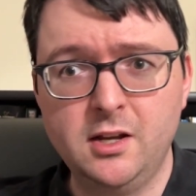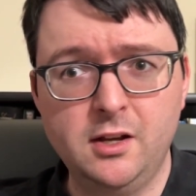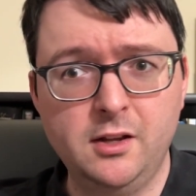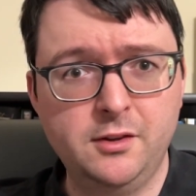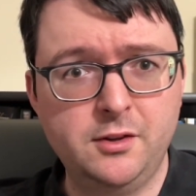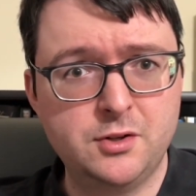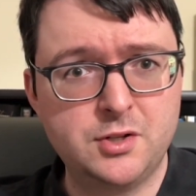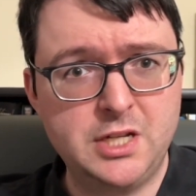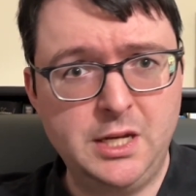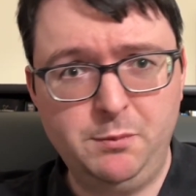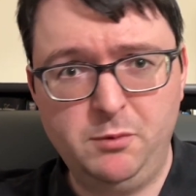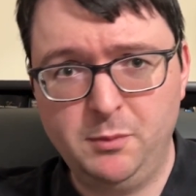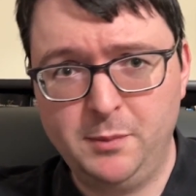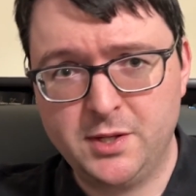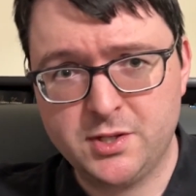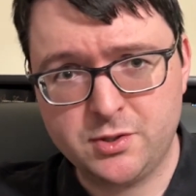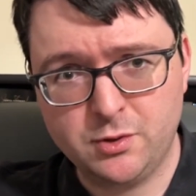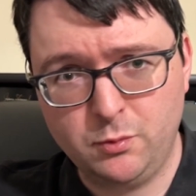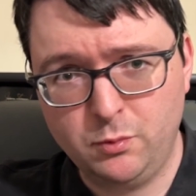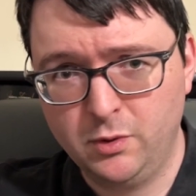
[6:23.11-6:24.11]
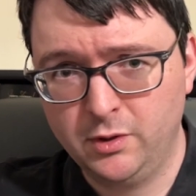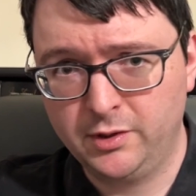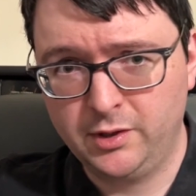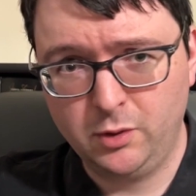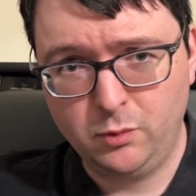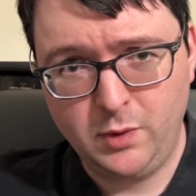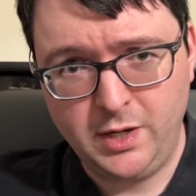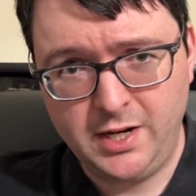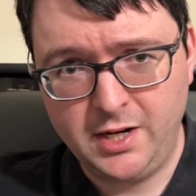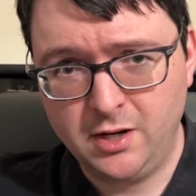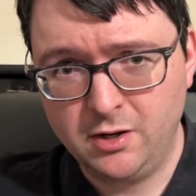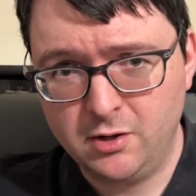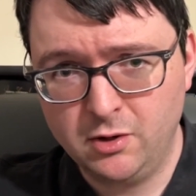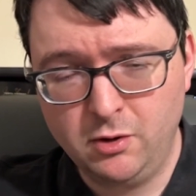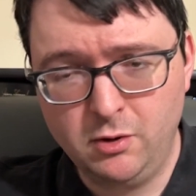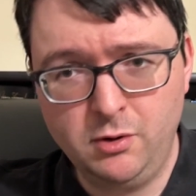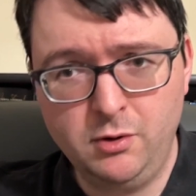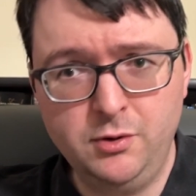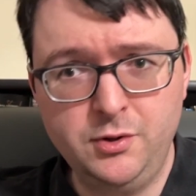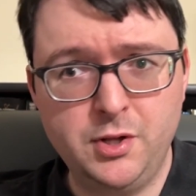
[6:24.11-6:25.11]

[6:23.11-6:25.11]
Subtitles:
Their supplements are worth their weight in gold.